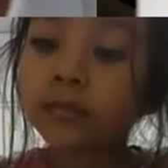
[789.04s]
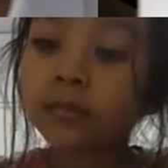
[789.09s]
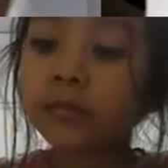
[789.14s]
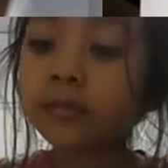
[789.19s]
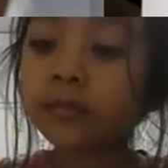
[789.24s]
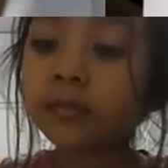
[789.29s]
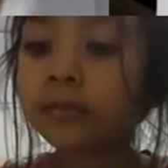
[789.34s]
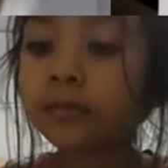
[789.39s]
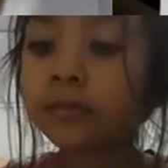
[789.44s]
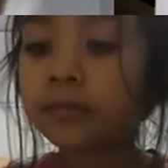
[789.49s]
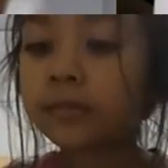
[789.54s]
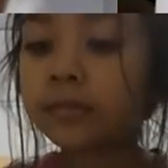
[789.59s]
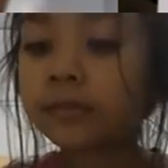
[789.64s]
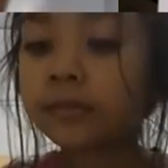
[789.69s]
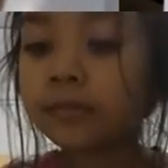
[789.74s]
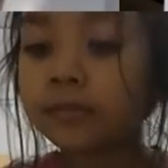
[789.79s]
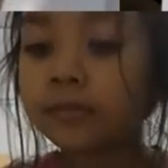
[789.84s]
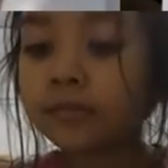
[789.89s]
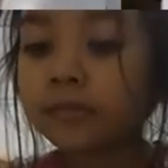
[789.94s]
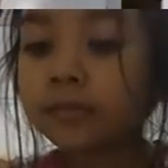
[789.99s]
Yeah.
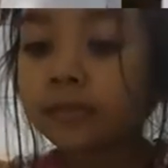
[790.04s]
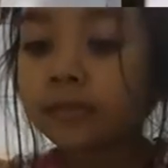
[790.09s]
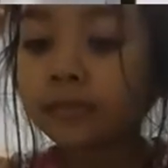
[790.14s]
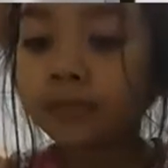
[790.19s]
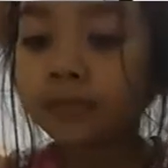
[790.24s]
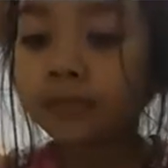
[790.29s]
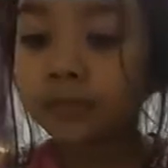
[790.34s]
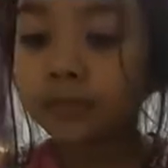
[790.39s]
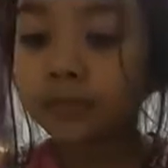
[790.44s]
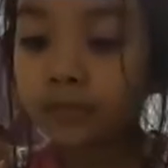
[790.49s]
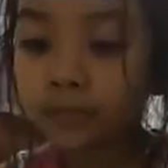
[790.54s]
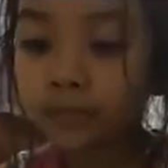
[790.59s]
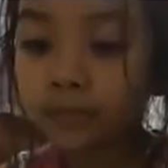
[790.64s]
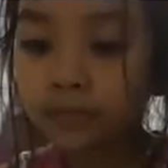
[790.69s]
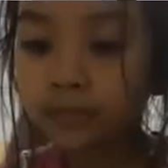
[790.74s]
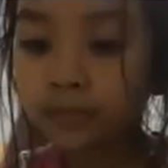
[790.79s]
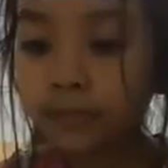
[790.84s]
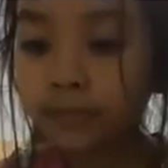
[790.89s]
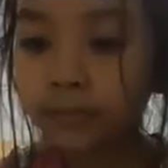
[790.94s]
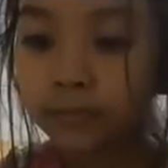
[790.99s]
Yeah, good
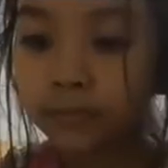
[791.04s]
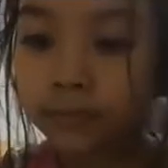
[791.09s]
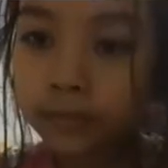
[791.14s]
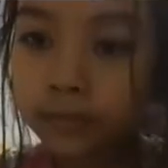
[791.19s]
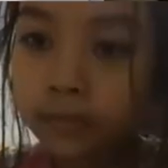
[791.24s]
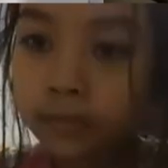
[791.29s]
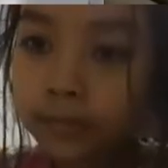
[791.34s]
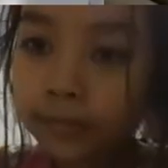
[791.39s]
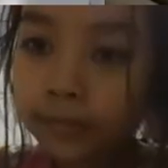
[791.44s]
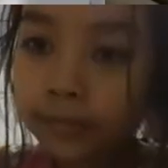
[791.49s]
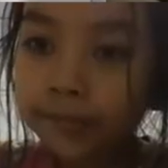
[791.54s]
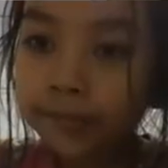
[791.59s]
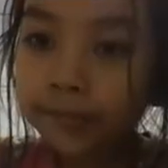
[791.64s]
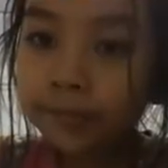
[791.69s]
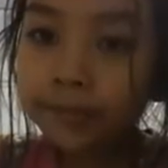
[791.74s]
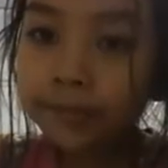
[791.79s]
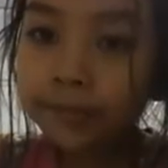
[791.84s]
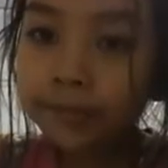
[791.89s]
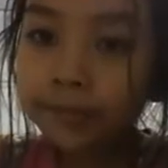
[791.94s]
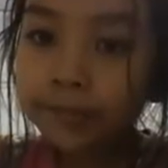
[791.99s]
job, Devanka.
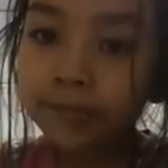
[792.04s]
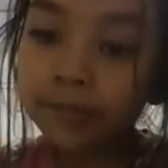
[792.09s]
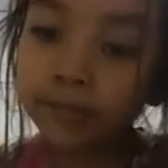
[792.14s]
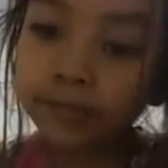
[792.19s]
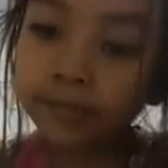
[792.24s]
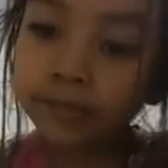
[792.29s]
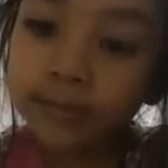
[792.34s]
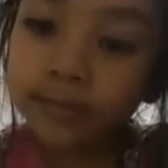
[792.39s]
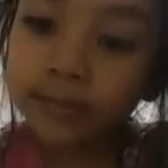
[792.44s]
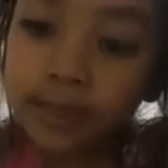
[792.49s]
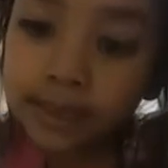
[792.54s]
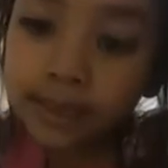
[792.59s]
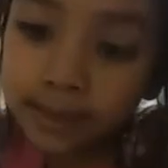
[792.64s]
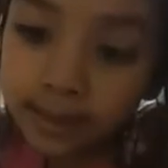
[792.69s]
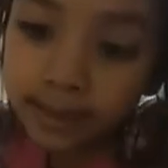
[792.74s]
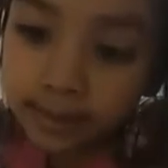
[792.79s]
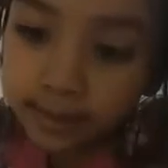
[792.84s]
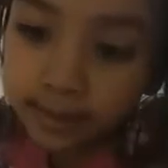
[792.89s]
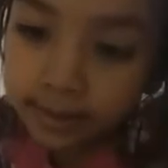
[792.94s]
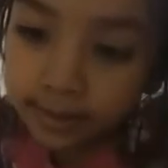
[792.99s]
Yeah.
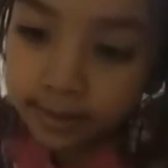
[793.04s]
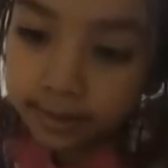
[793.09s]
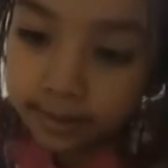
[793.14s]
Come on.